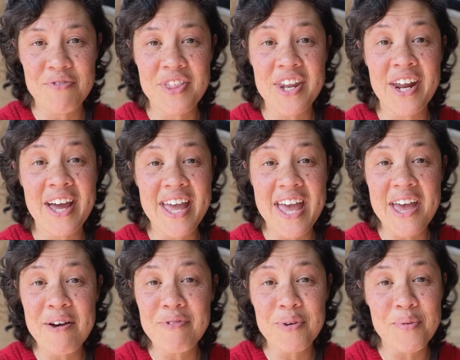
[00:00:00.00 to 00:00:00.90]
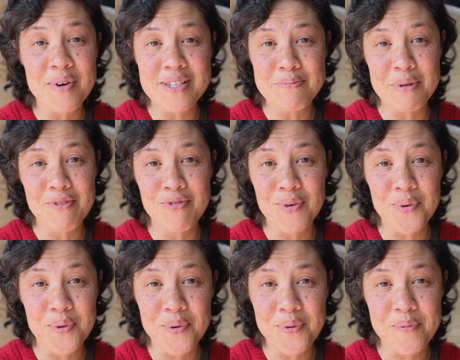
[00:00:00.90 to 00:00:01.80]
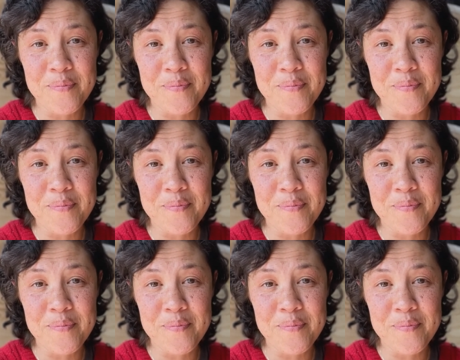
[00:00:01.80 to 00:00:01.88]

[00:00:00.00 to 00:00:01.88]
than I ever was before.